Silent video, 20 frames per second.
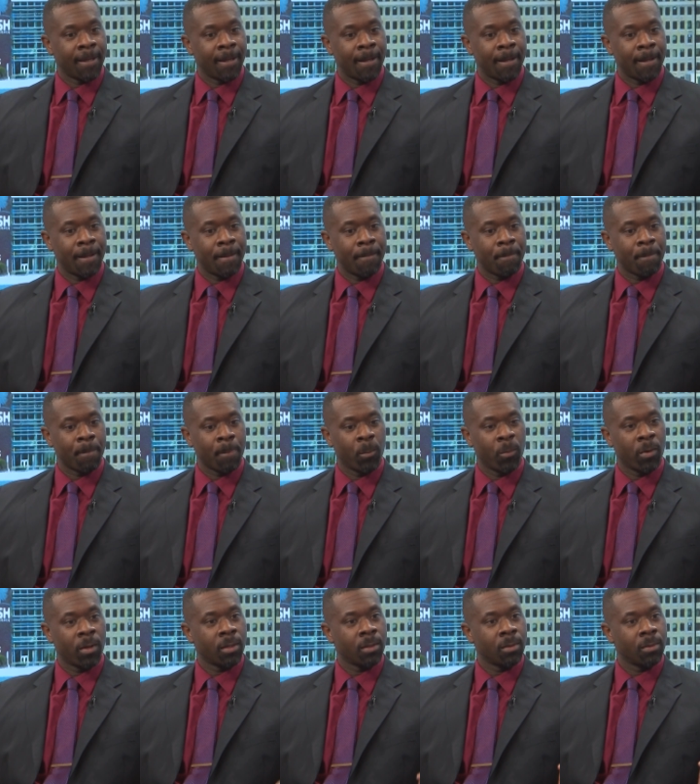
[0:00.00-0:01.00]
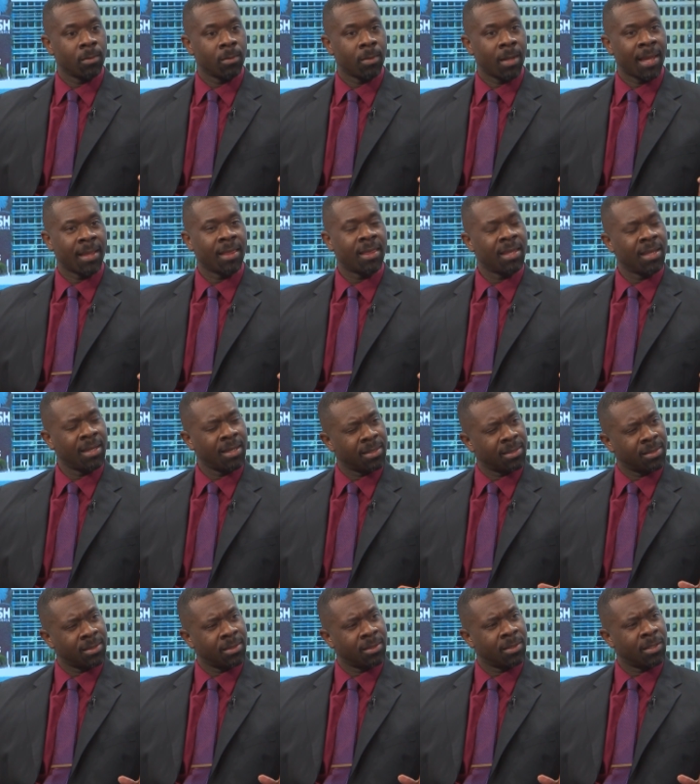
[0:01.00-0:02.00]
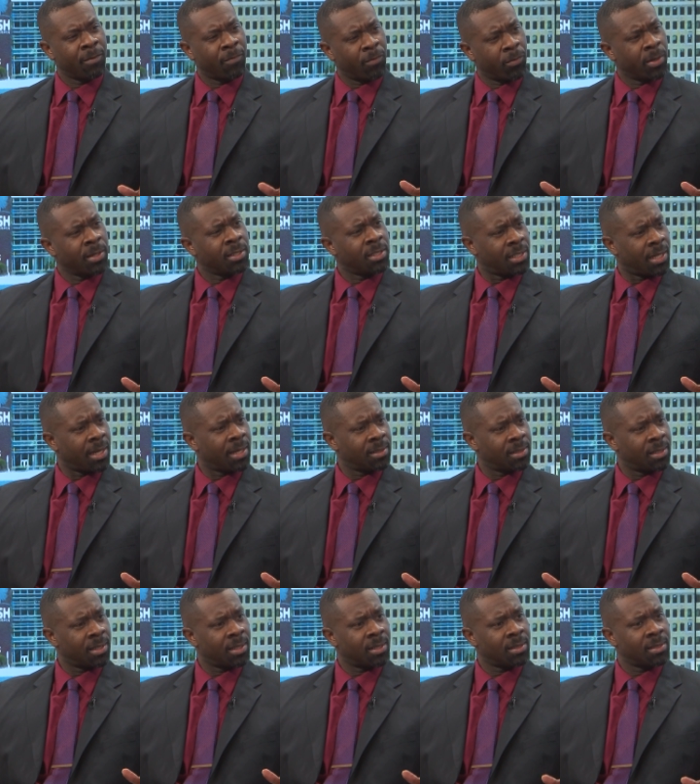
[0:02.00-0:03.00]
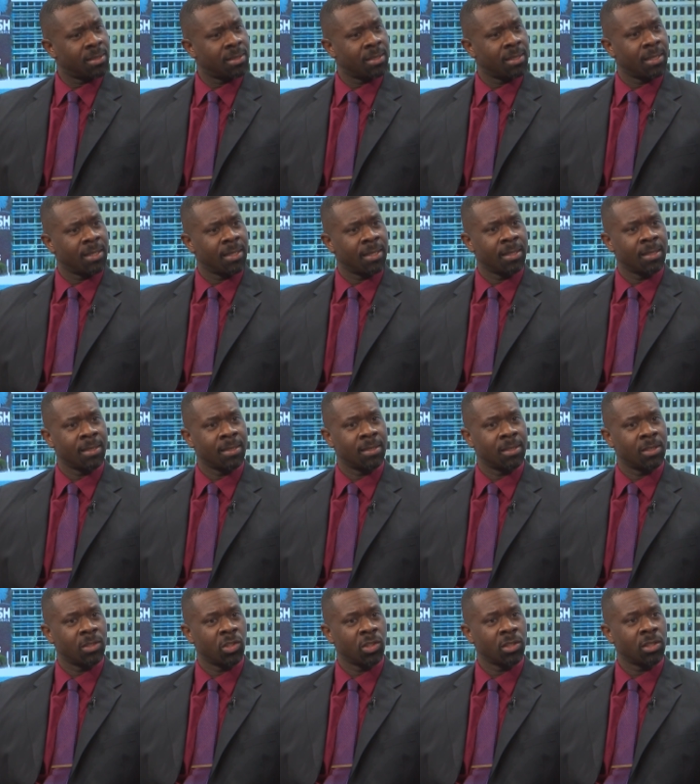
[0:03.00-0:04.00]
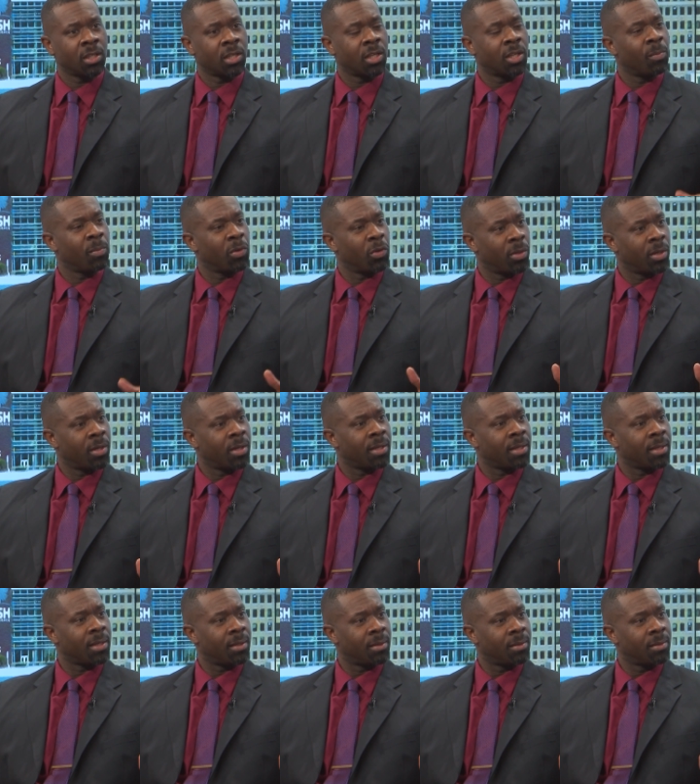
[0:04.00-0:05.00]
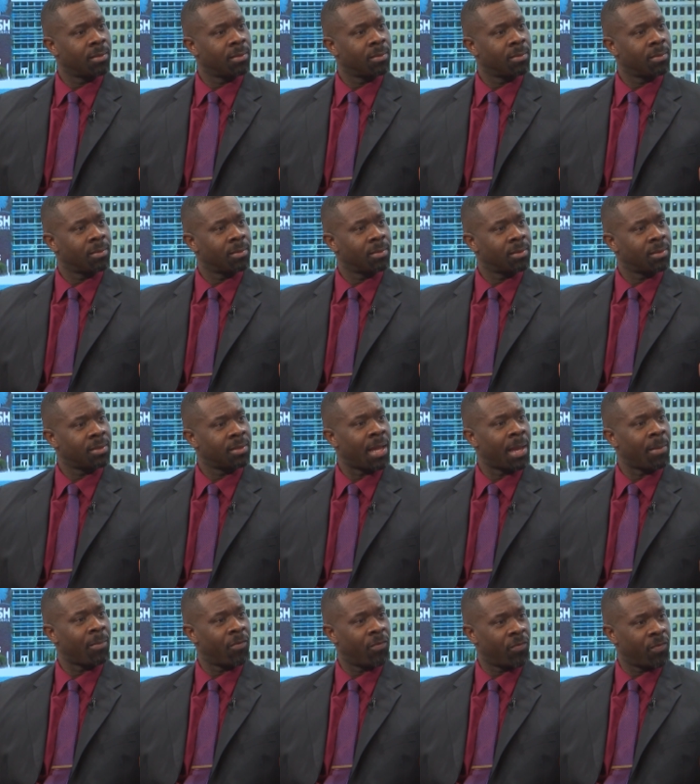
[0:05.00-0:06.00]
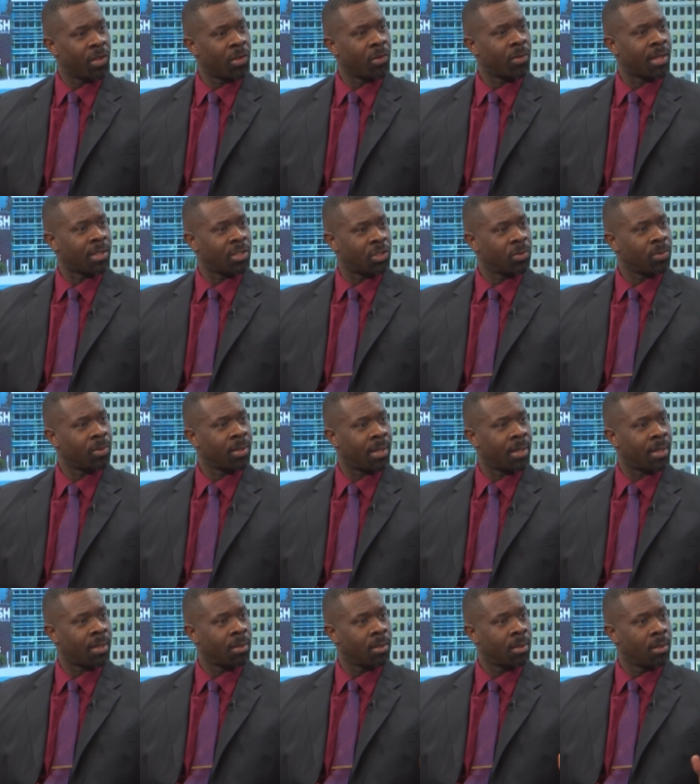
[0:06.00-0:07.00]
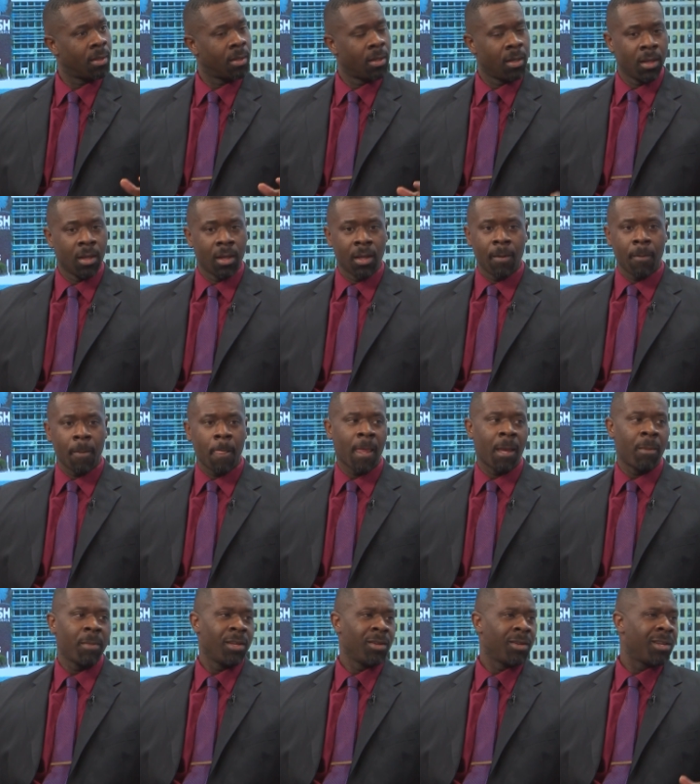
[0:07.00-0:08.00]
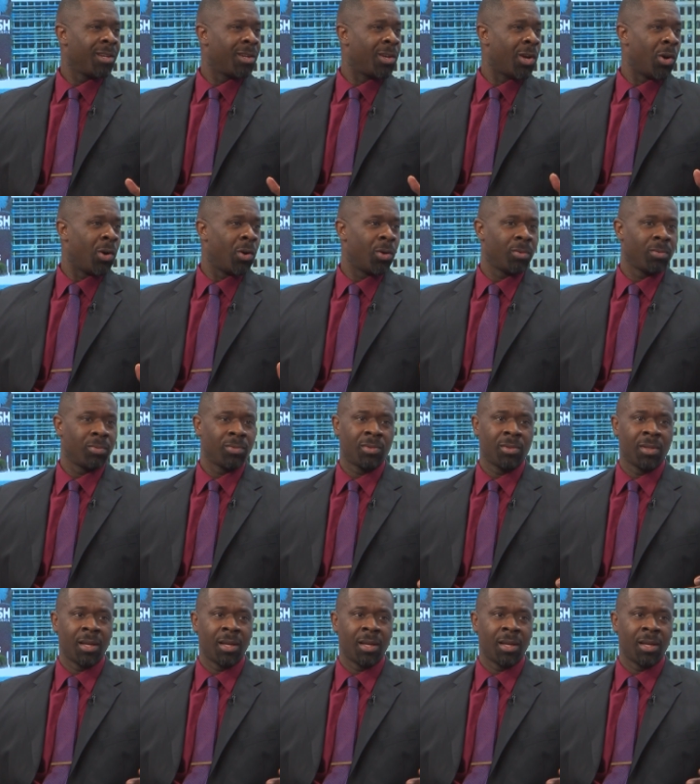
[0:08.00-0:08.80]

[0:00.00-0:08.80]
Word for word: um, what I think differentiates us is just the community type feel that you get. Mm. I mean, you can go